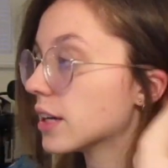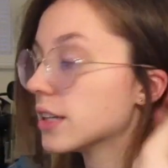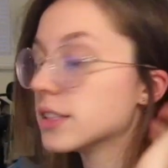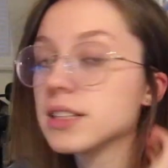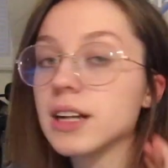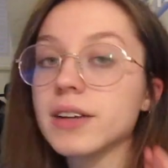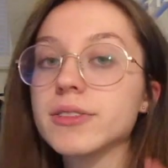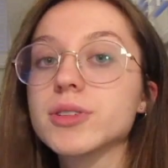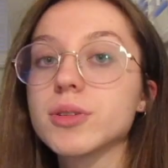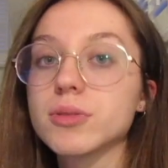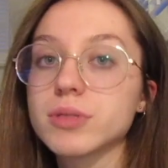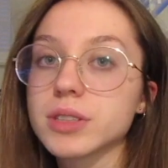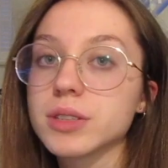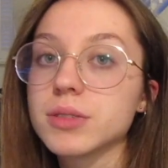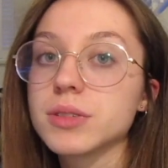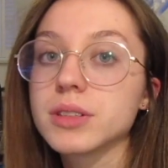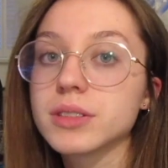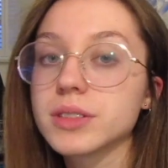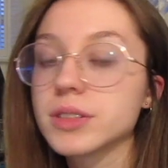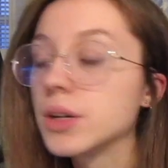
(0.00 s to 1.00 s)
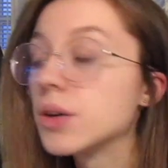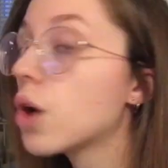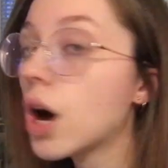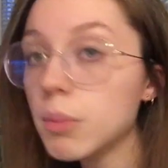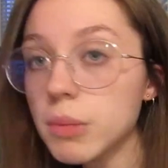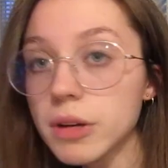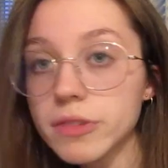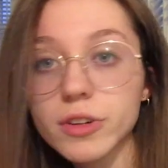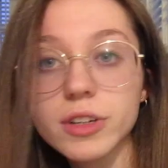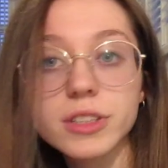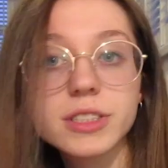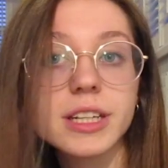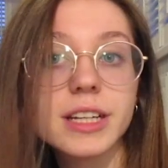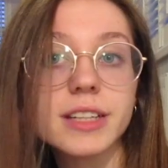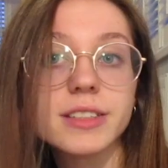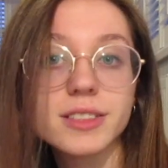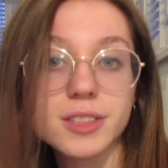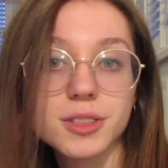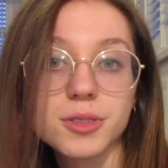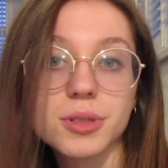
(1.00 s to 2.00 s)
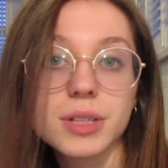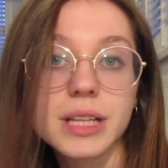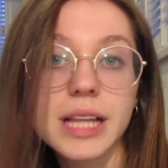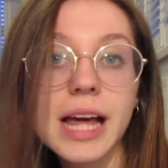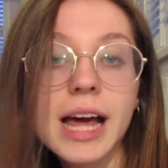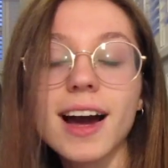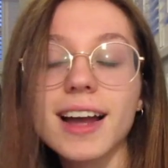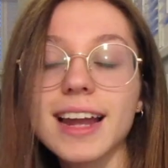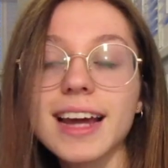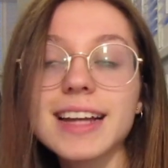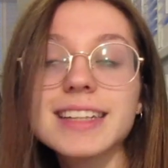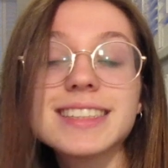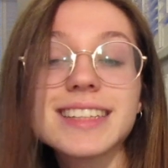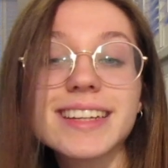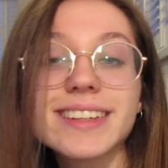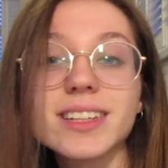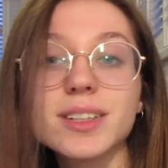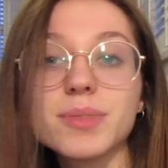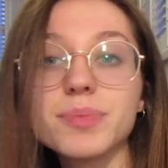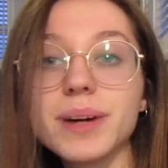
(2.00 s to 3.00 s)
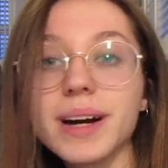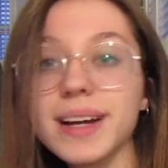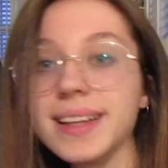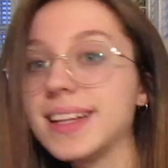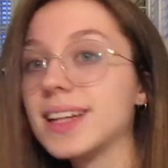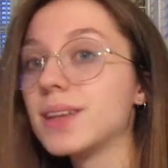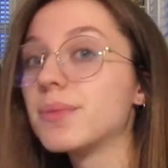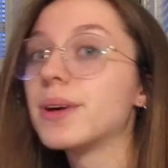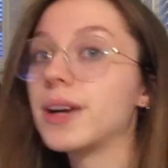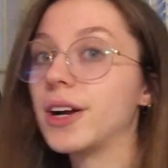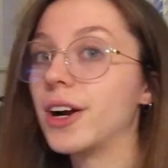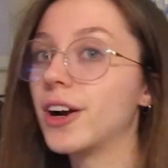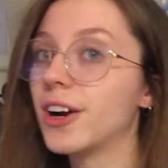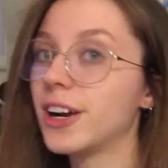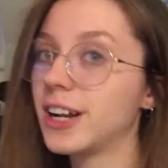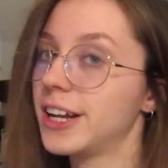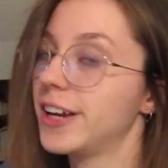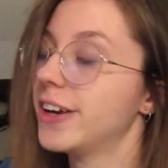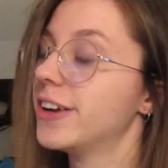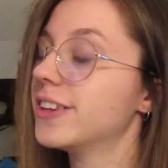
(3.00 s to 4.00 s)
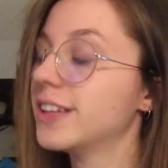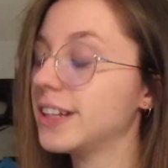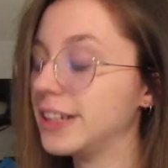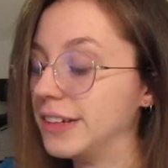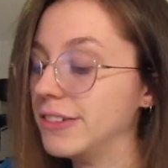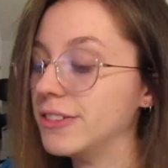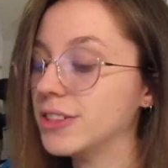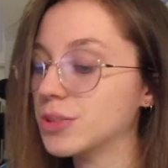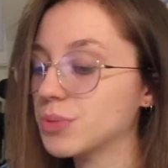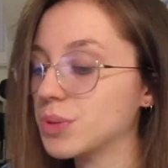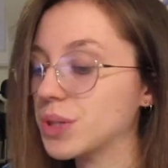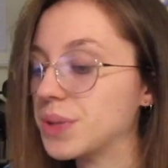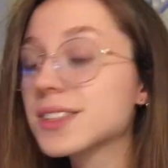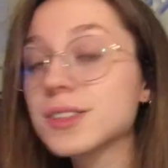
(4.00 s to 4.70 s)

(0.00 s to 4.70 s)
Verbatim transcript: I still have to go to school. So on my first day of school, I like to get up a little bit earlier than usual.